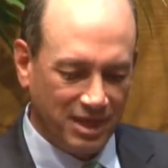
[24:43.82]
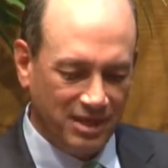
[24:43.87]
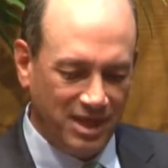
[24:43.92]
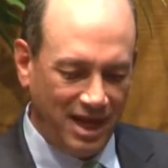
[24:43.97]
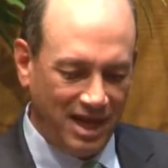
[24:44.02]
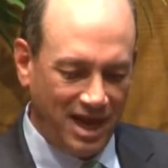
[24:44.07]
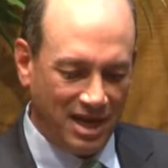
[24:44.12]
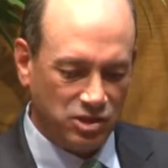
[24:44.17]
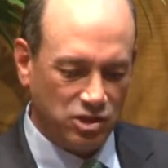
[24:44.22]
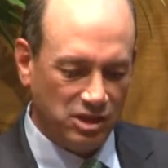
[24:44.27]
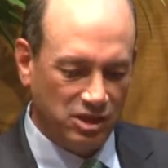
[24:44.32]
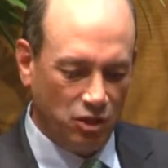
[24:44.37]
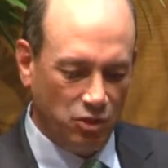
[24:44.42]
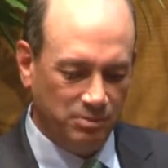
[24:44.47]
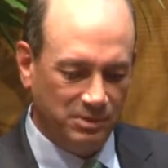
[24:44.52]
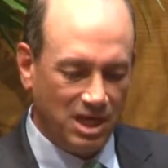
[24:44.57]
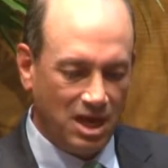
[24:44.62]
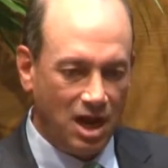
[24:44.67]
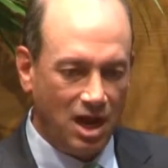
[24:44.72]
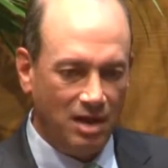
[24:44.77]
that actually
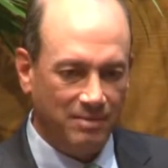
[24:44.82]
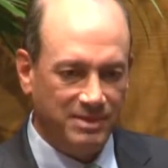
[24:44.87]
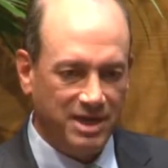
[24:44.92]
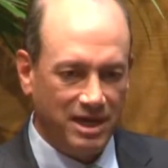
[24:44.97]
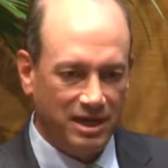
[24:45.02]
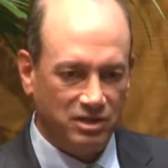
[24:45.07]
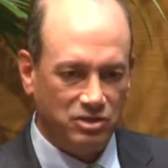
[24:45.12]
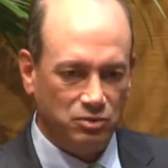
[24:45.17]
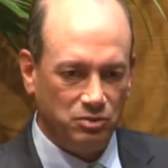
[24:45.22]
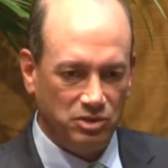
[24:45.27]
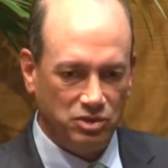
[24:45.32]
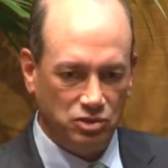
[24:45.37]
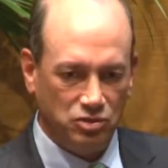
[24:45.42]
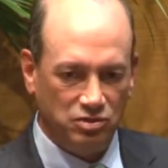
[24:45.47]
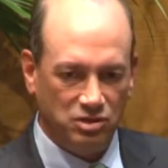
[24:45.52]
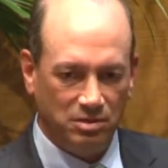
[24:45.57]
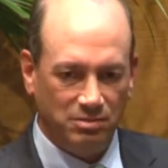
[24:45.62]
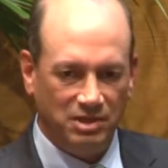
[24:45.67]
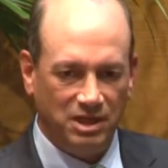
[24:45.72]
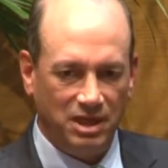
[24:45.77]
owned Comdex, which
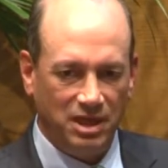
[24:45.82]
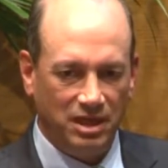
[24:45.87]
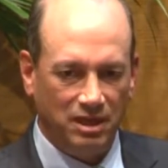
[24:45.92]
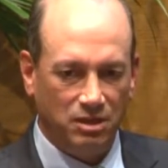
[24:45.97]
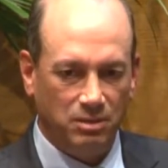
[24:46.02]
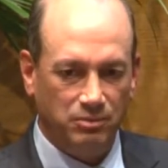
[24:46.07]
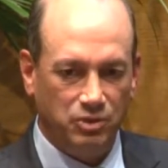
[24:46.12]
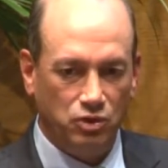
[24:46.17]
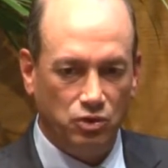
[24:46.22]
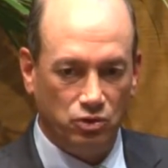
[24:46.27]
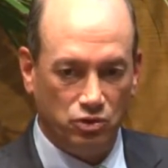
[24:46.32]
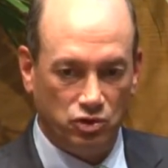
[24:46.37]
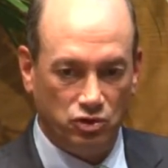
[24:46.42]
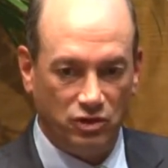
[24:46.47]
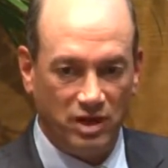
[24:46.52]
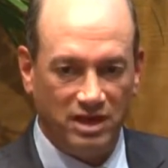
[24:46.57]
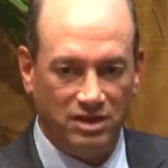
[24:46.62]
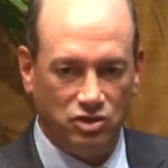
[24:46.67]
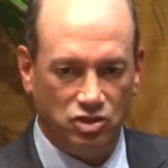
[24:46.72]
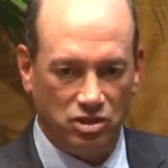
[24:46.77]
used to be a computer
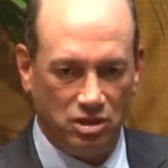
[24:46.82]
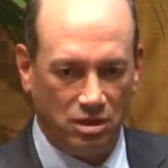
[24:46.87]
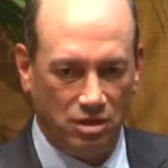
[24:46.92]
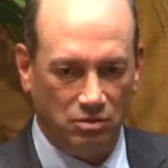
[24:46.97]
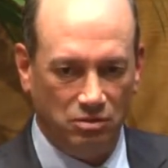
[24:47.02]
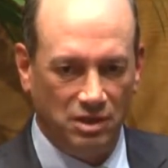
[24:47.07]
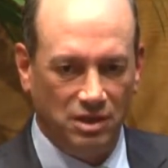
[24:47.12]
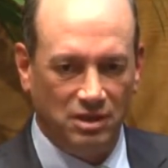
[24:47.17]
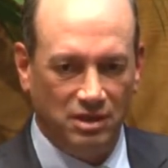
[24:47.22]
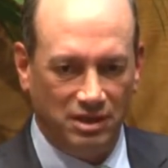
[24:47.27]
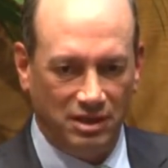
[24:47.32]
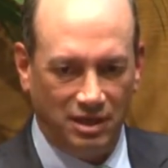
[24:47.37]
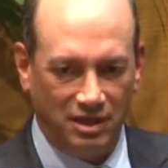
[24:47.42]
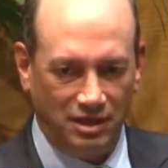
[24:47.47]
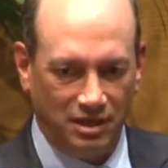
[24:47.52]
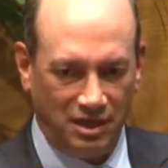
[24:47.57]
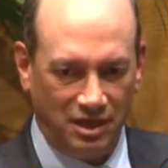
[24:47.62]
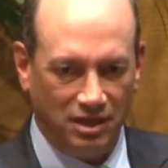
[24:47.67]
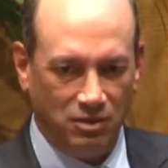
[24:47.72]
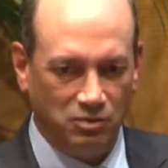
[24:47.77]
trade show,
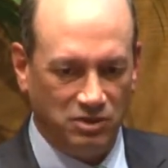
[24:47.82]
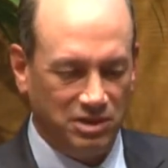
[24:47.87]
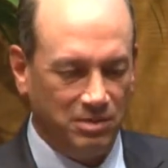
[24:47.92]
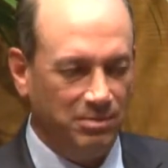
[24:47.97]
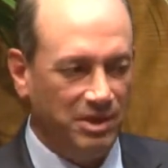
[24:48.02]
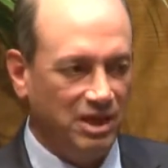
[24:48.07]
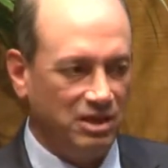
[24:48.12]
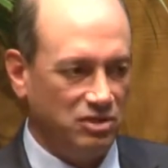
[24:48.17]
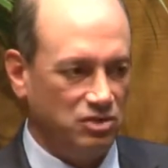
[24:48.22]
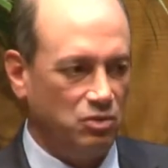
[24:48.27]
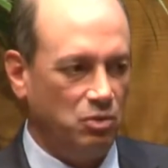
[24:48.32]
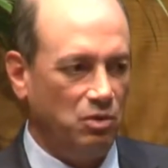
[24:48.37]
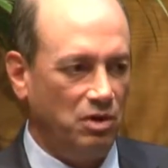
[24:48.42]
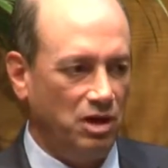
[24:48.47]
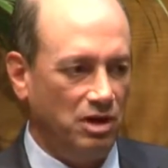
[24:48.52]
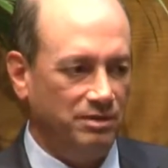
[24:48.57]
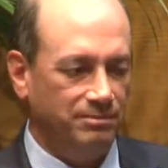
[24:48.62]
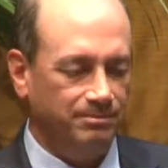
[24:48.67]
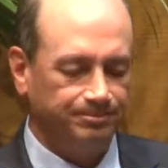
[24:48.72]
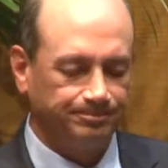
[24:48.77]
and it was the biggest
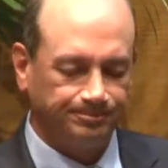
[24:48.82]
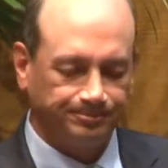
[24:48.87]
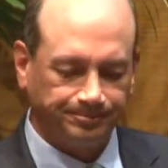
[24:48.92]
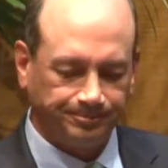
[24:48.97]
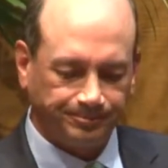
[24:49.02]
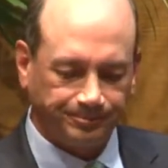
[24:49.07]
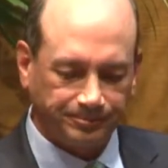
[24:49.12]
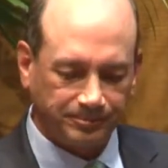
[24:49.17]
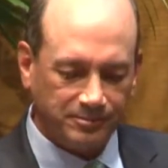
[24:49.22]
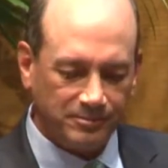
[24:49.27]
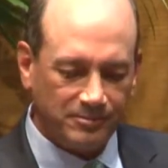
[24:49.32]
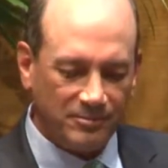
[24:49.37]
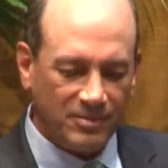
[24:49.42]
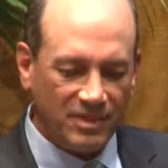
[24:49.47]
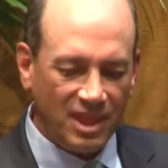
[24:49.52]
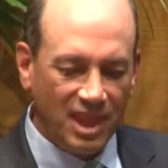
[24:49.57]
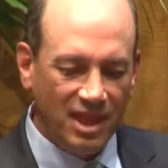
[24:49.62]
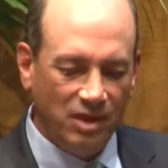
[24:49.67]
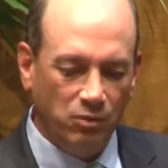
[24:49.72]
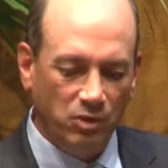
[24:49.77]
one.
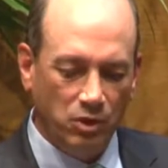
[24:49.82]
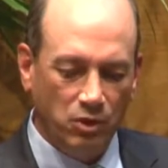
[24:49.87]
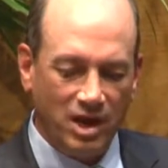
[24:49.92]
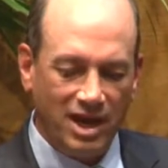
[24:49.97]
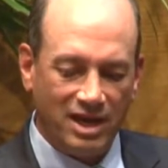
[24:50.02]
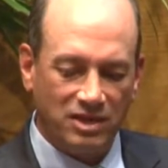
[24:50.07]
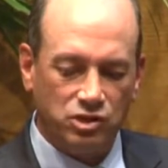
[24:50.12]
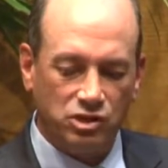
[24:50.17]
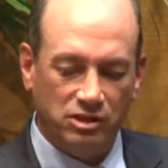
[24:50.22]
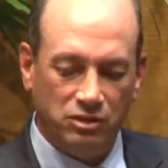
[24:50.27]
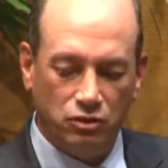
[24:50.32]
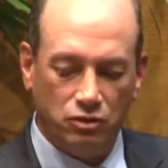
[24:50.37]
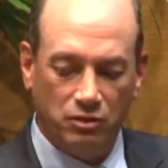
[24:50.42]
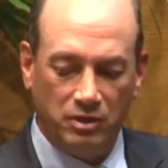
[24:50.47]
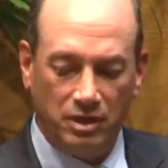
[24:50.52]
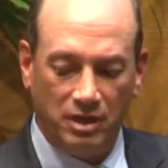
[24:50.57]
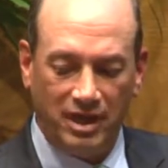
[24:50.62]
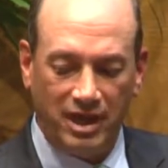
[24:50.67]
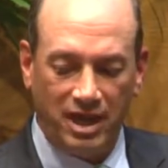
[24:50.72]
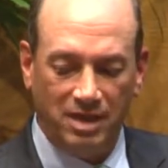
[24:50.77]
And we were actually
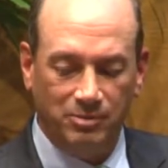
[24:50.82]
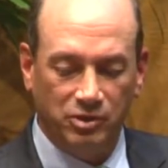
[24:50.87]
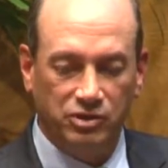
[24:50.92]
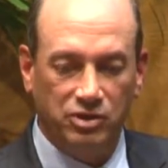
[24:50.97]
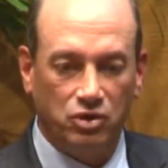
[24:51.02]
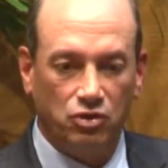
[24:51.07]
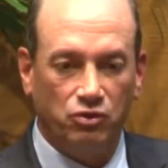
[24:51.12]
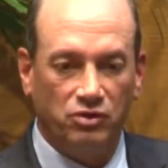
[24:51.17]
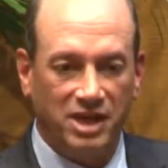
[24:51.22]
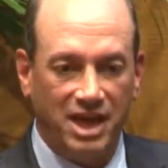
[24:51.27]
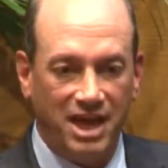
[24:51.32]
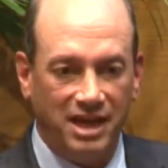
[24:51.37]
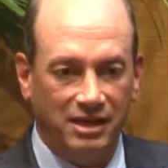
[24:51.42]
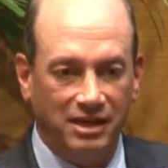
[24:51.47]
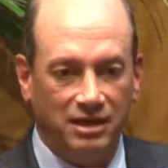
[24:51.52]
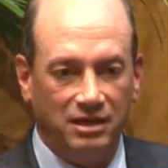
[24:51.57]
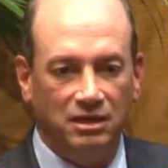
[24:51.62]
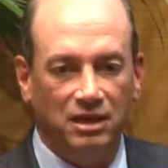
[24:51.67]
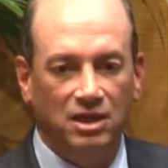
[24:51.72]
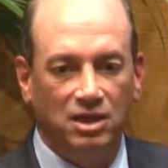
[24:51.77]
able to create
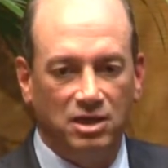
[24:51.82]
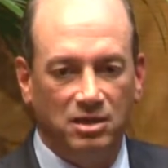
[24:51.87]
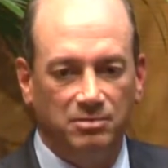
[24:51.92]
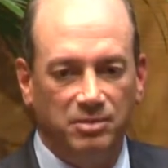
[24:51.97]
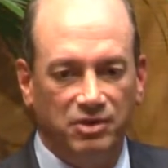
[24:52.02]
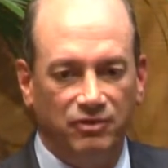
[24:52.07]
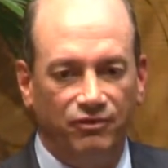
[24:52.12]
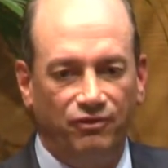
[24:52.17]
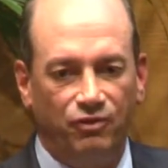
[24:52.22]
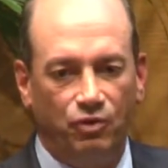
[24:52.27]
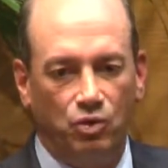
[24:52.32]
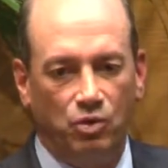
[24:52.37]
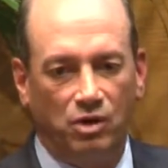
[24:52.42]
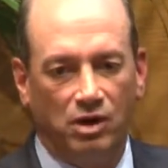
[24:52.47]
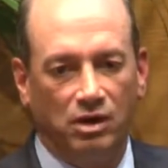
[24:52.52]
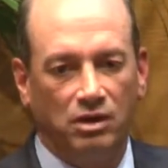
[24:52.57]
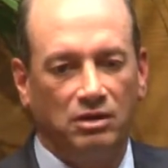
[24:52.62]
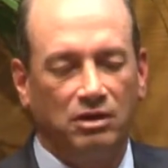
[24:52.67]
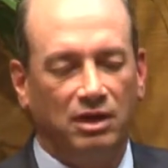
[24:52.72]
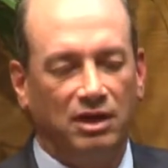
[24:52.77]
it
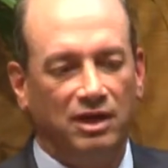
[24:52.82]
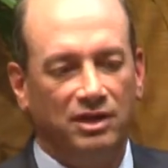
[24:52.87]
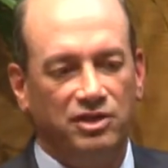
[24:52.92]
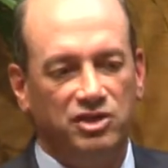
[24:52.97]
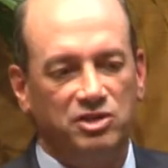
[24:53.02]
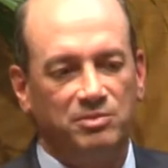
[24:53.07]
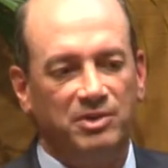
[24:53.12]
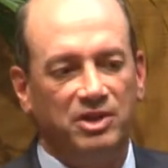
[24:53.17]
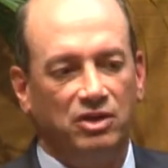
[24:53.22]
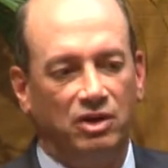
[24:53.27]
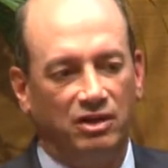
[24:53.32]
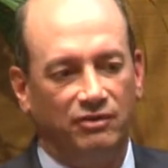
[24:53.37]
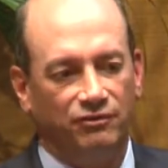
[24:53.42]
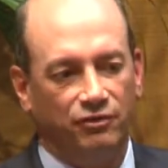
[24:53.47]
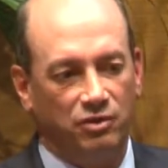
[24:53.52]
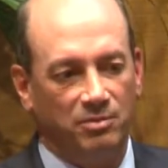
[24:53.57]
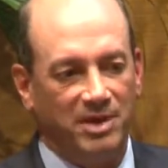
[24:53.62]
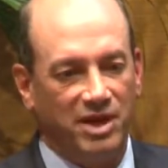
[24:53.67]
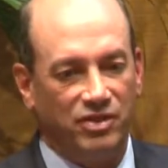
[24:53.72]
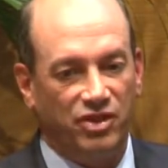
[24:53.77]
before the spinoff
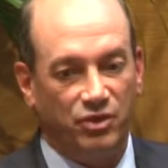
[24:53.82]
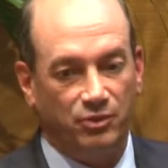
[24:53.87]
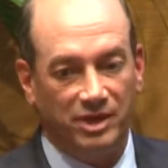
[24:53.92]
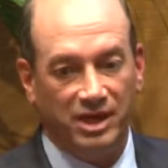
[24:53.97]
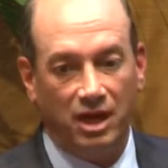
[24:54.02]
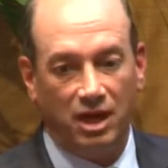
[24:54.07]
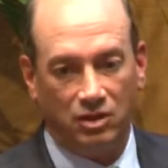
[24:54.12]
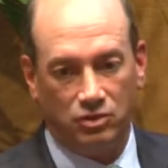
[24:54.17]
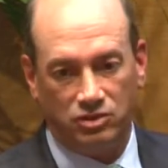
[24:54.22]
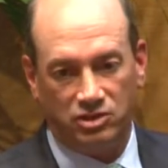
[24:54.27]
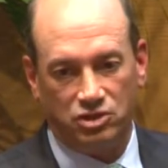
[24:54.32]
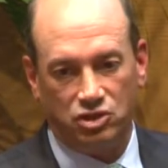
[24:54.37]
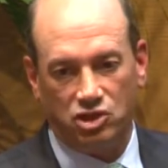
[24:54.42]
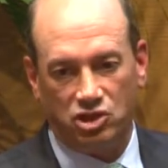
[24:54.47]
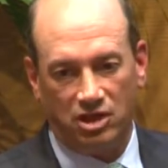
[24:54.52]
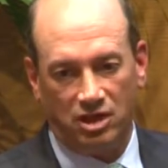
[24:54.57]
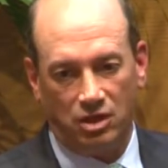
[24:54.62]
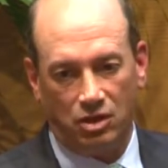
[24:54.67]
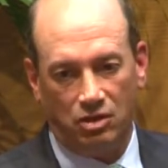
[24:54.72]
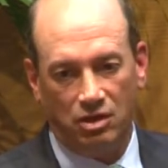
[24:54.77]
for about $3 a
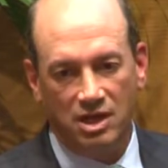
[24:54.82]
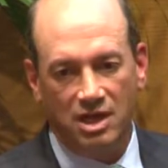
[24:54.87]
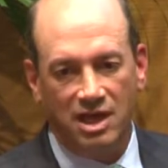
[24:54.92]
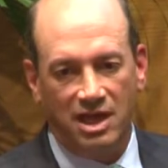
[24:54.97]
share.